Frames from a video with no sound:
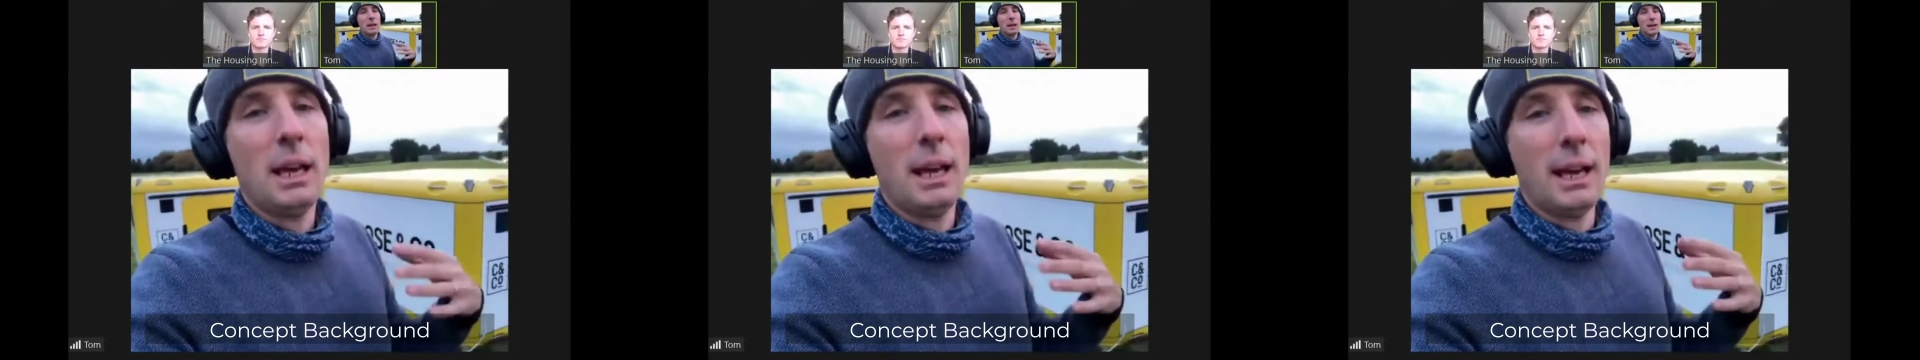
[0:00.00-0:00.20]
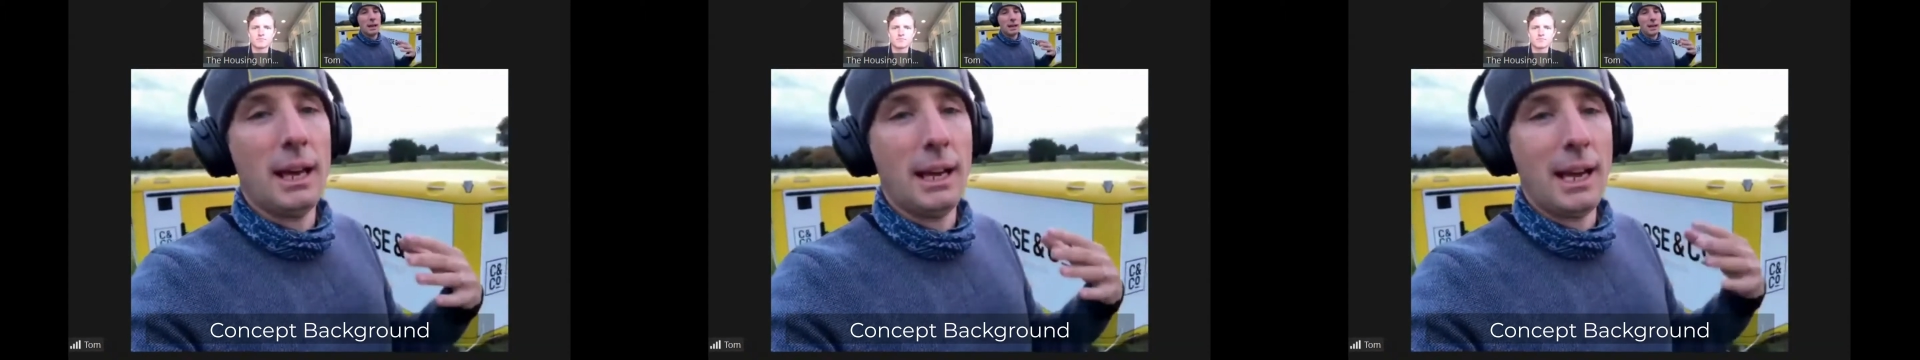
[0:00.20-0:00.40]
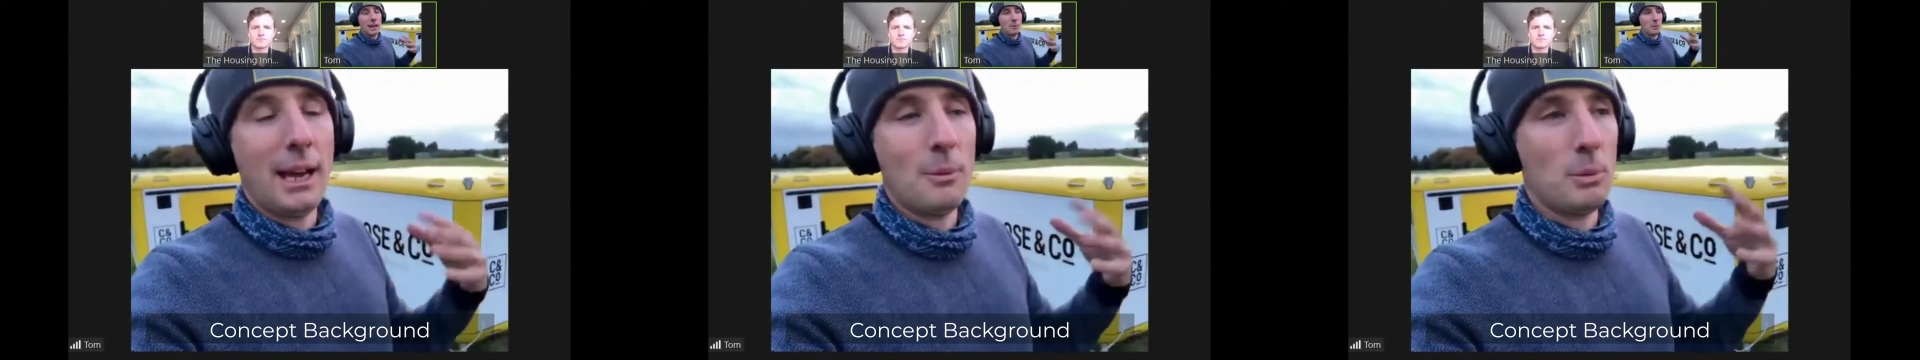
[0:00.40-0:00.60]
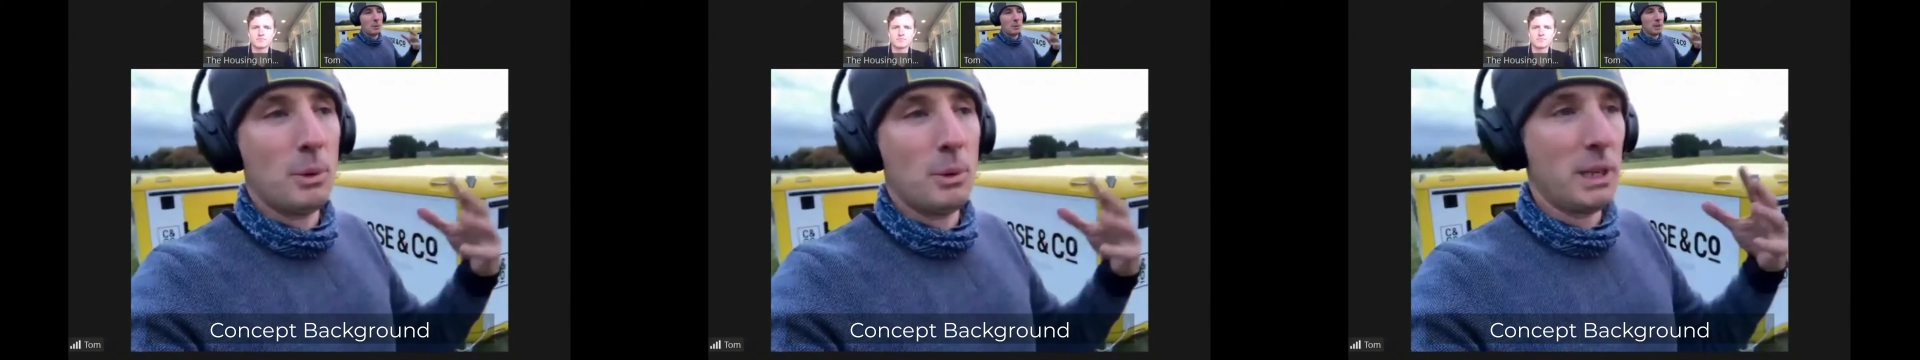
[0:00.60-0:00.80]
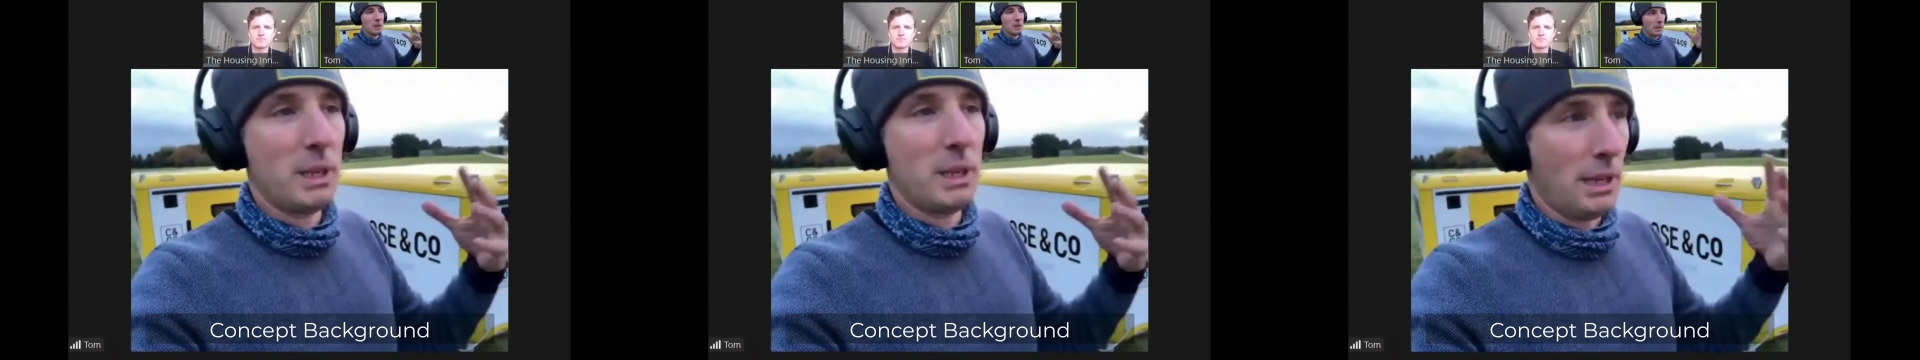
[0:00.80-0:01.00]
and
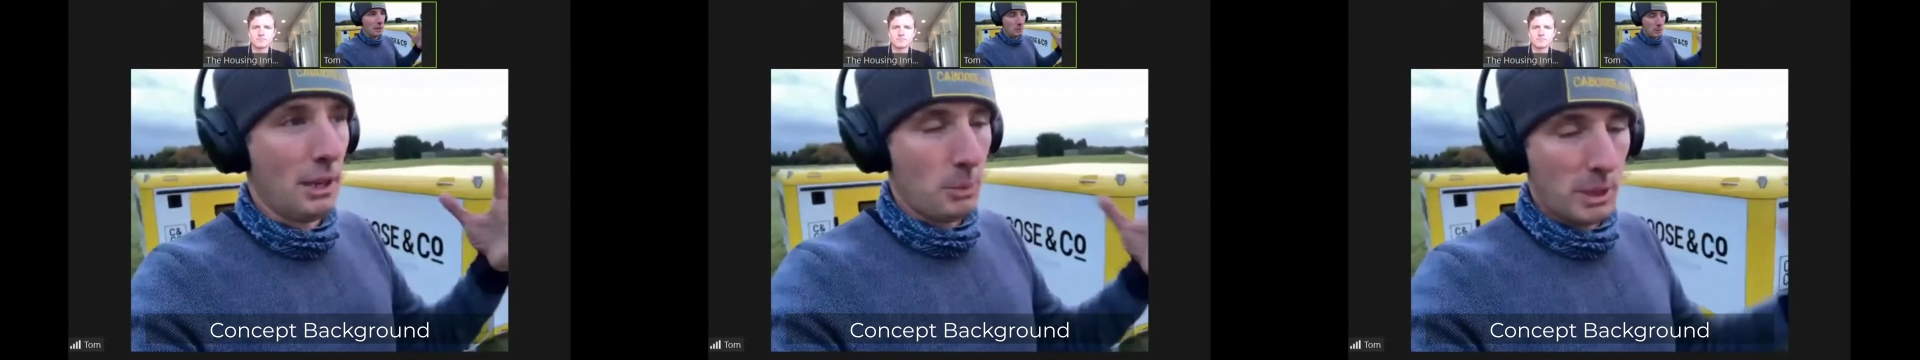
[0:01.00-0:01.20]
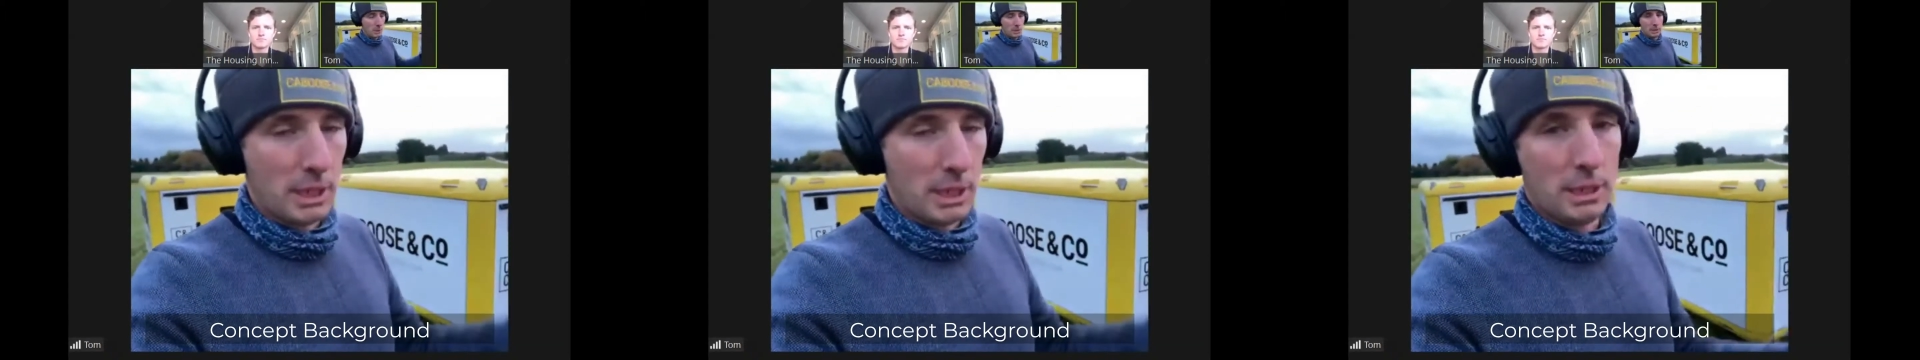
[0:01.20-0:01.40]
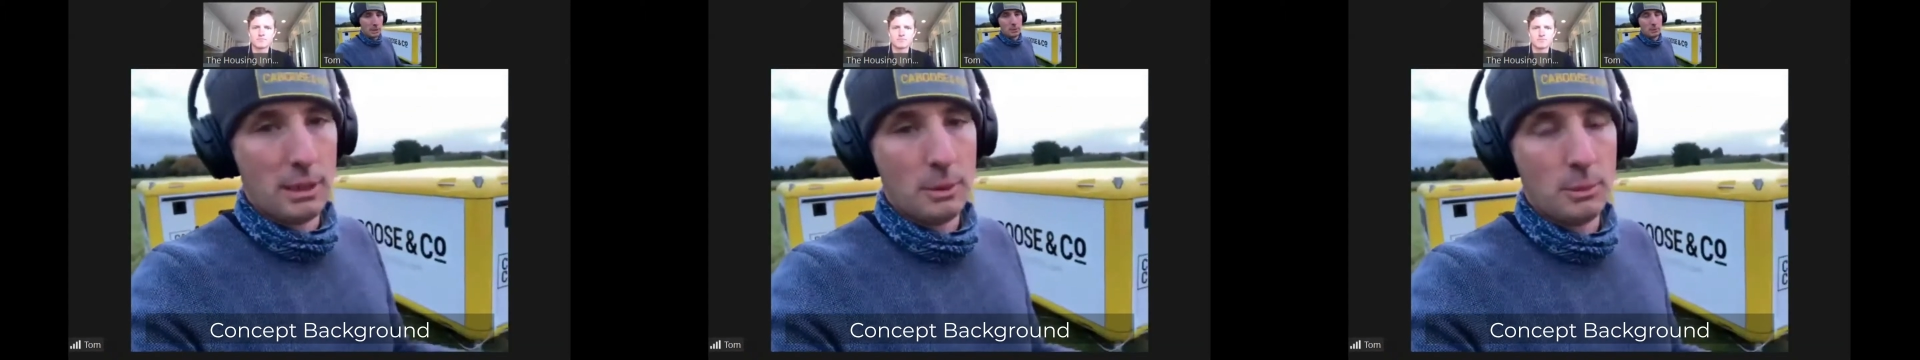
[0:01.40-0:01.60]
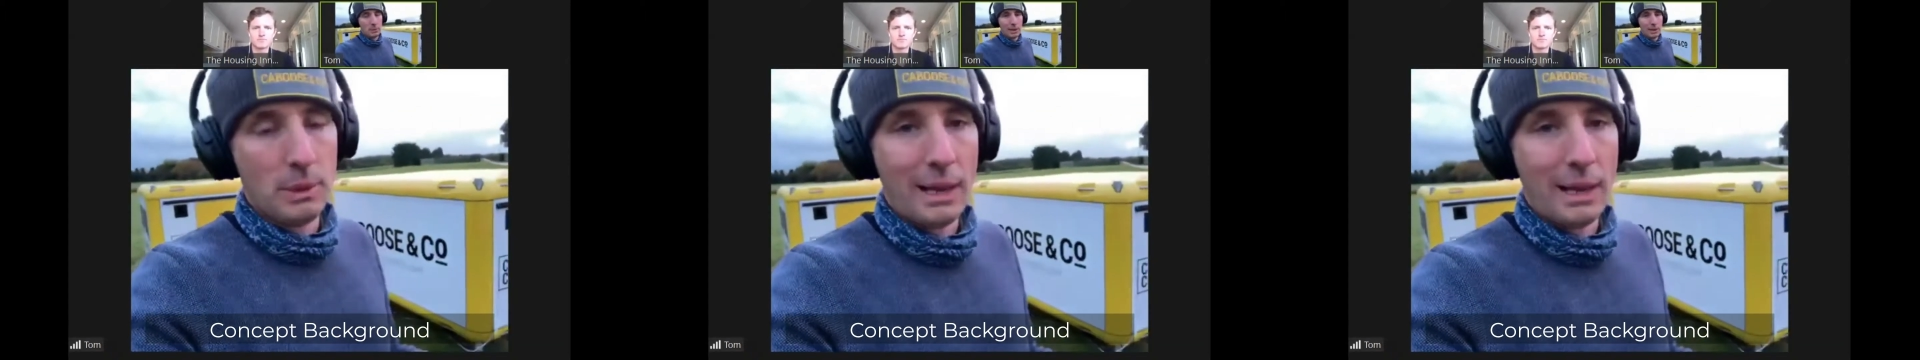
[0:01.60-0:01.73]
we're going to